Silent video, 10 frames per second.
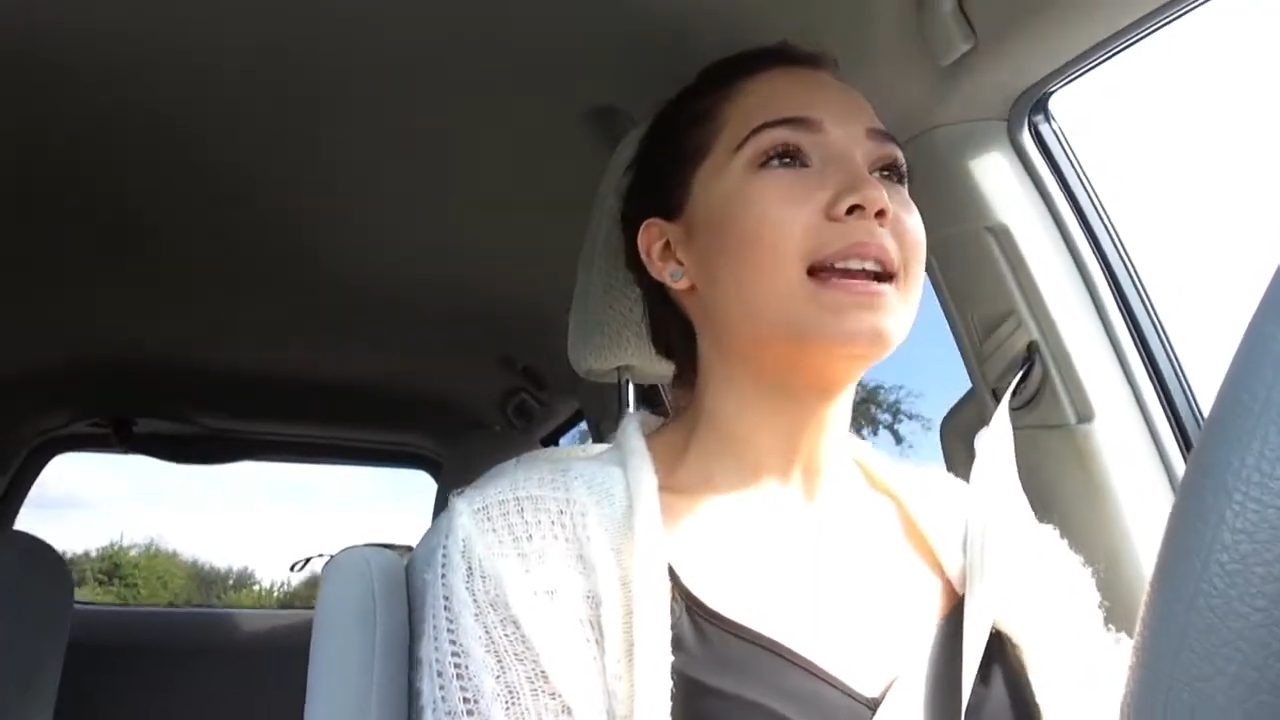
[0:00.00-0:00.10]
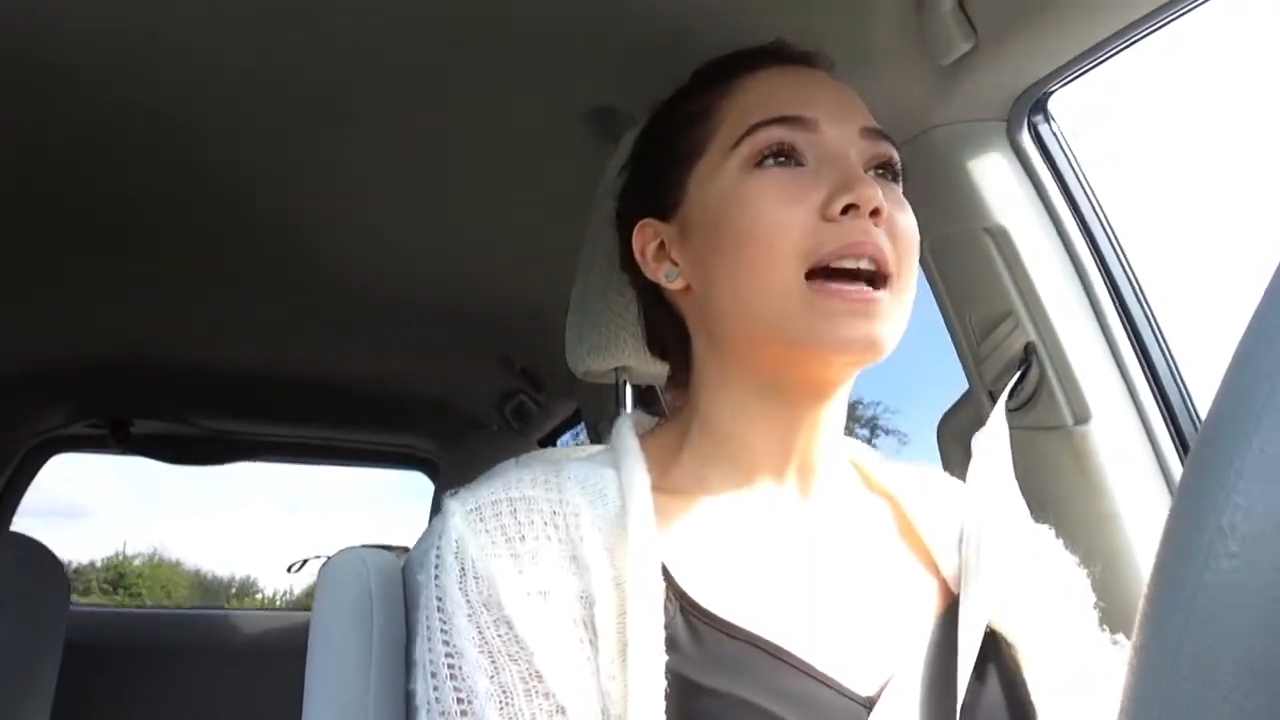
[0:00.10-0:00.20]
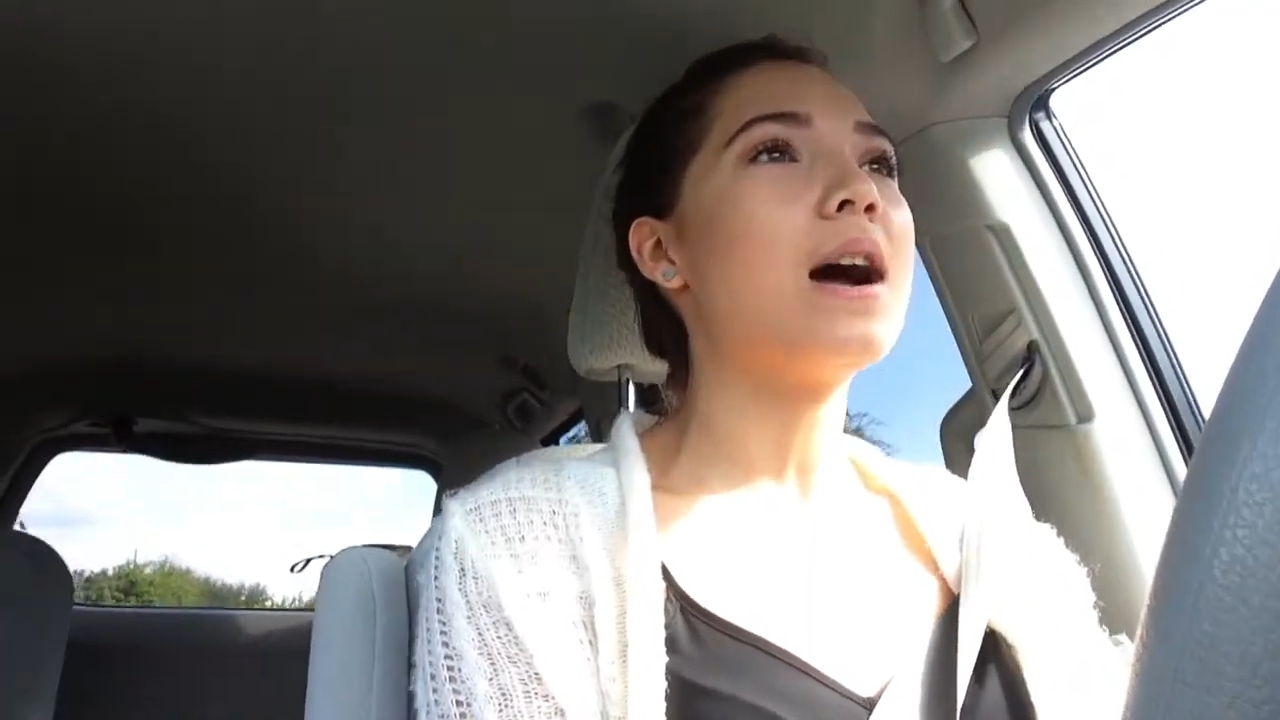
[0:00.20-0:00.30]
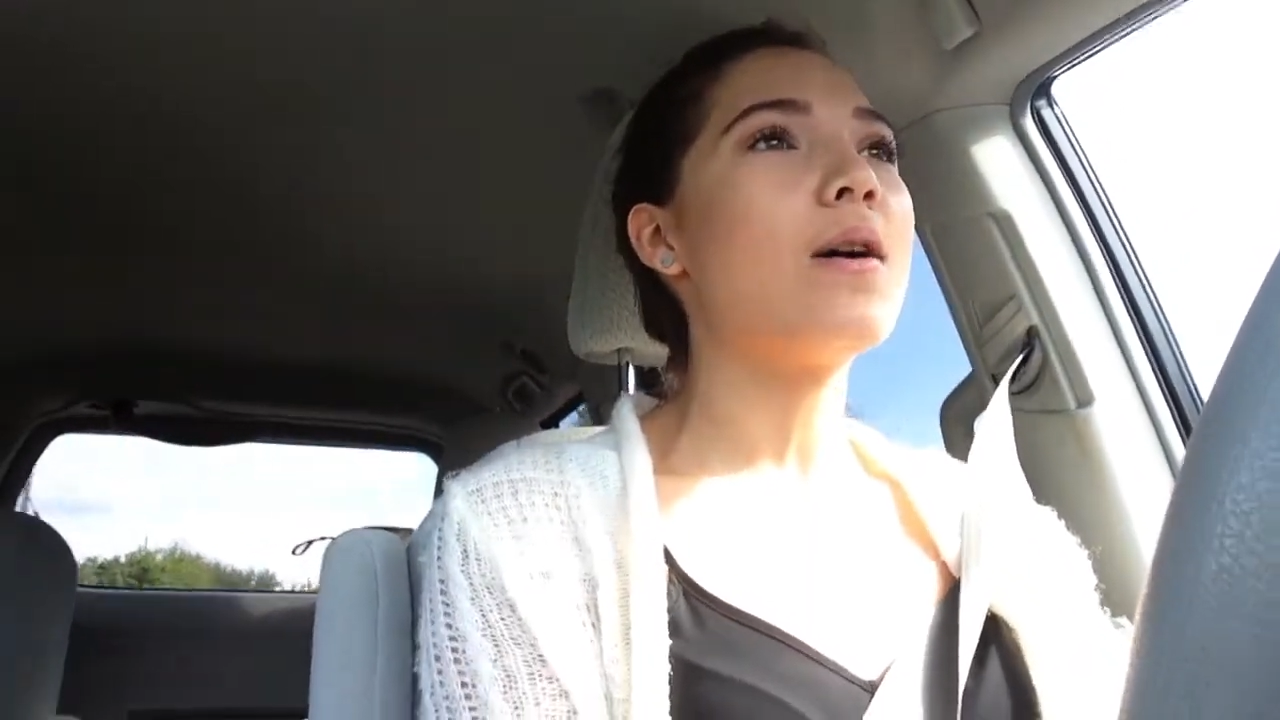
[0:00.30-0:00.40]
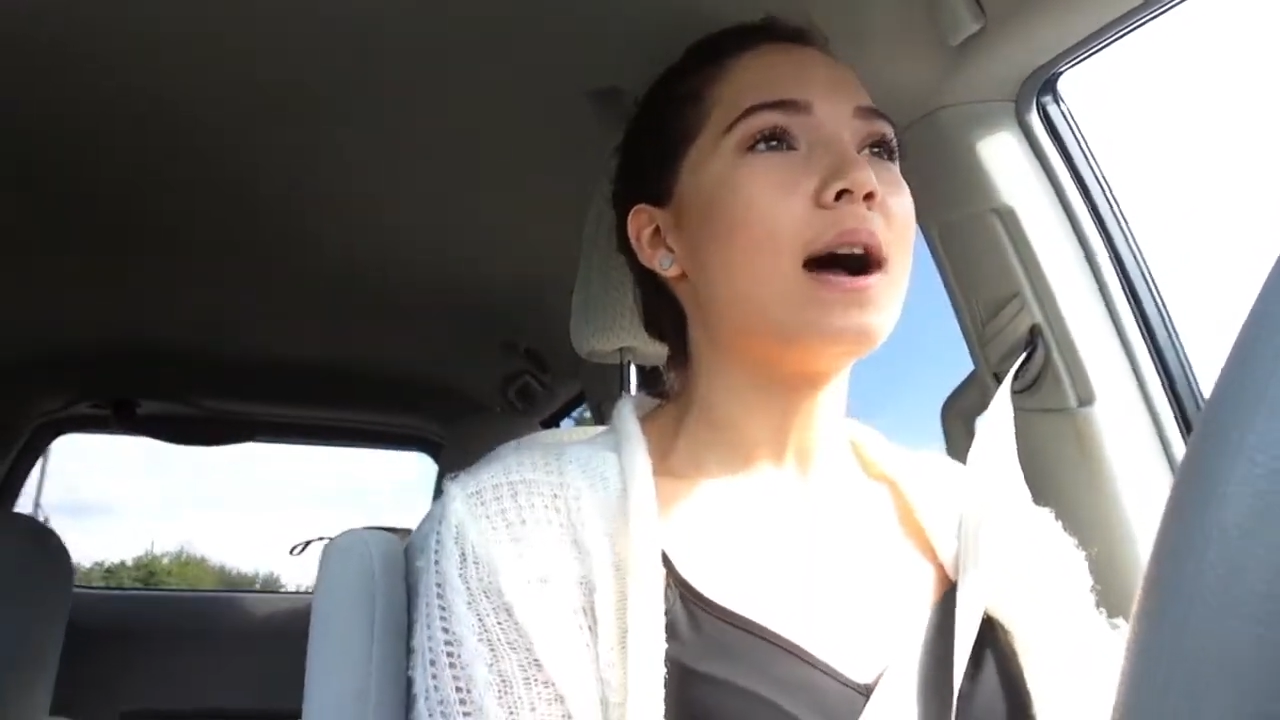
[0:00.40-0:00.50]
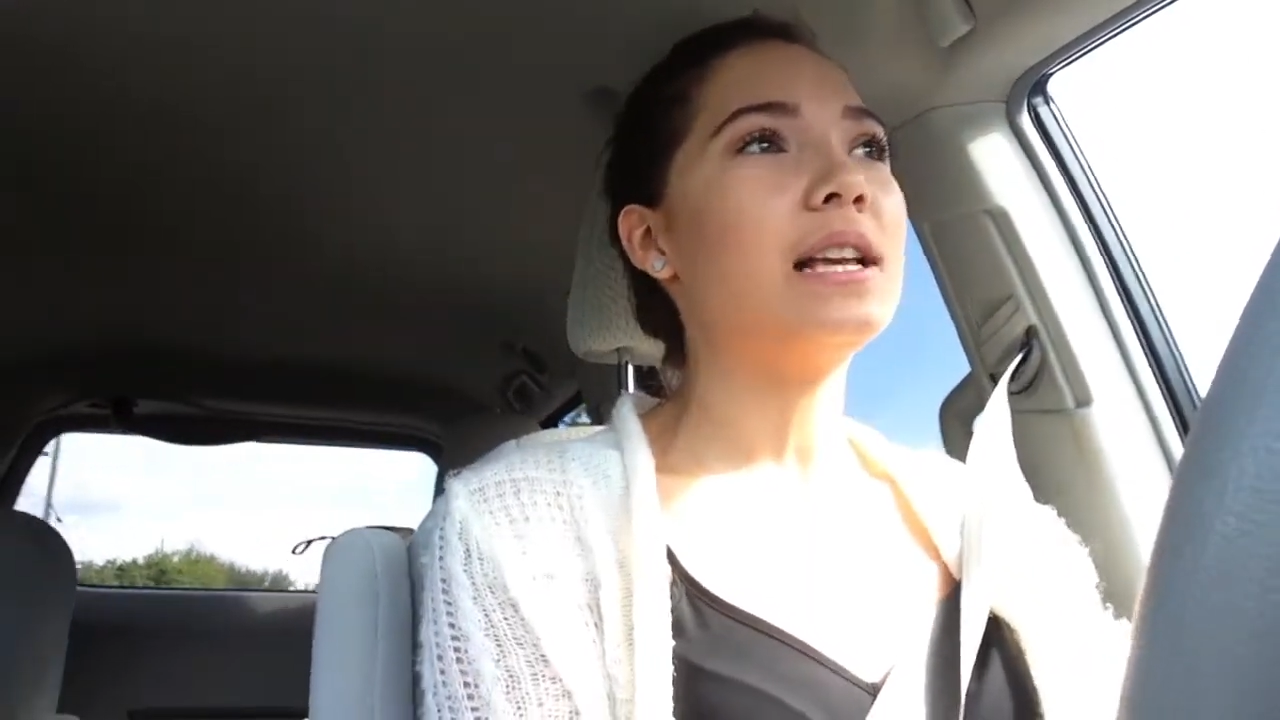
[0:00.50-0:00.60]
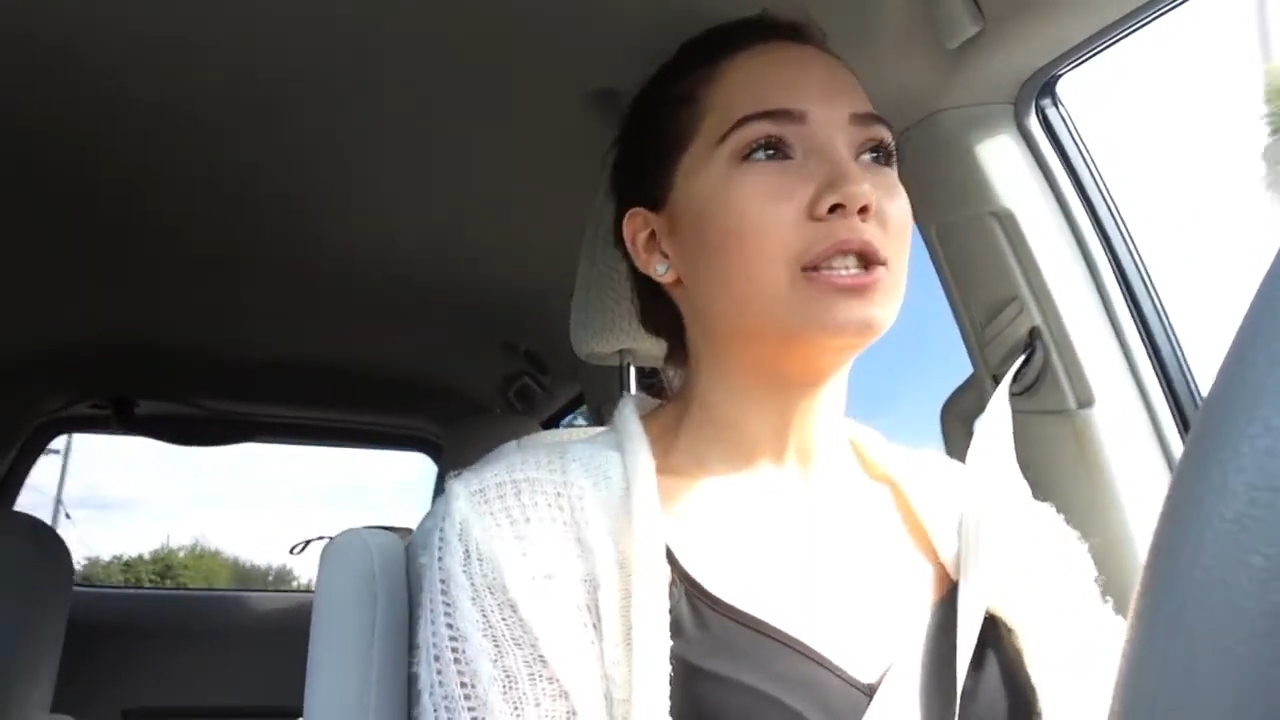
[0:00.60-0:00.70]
now I